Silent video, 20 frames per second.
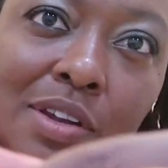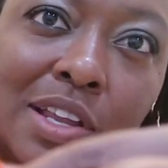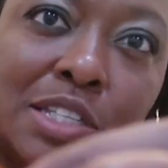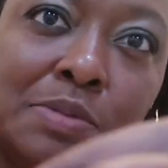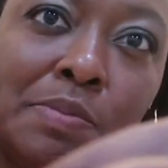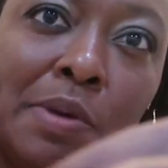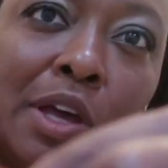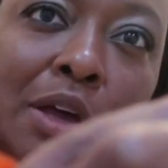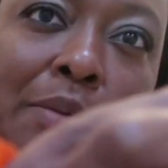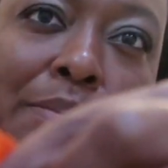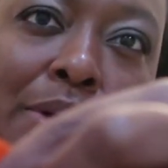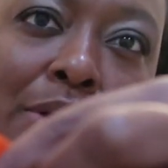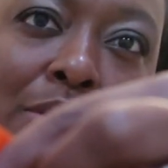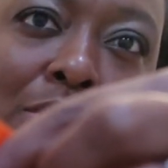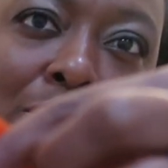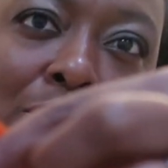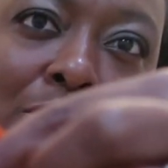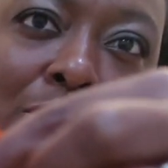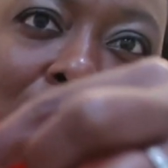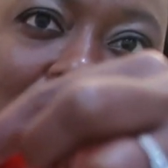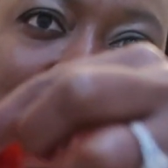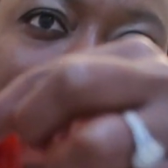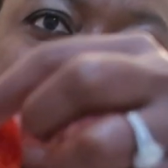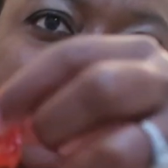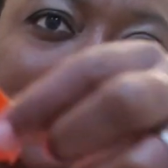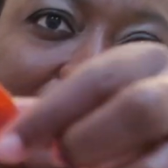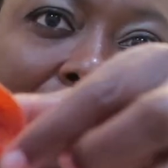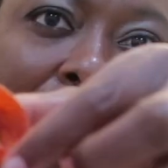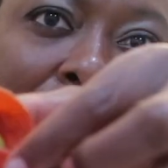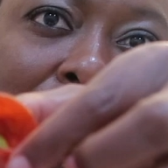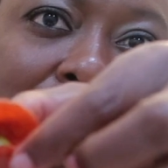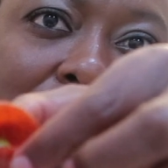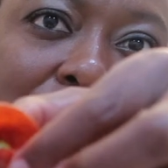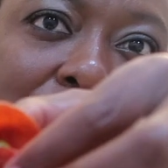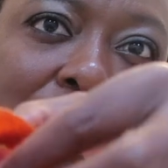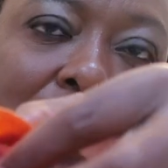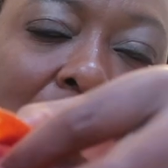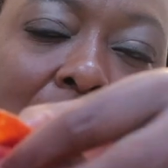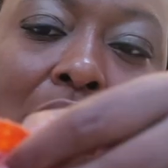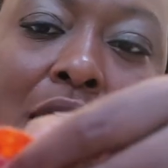Let's make a pickle
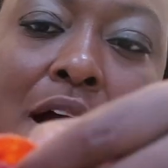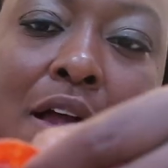sandwich.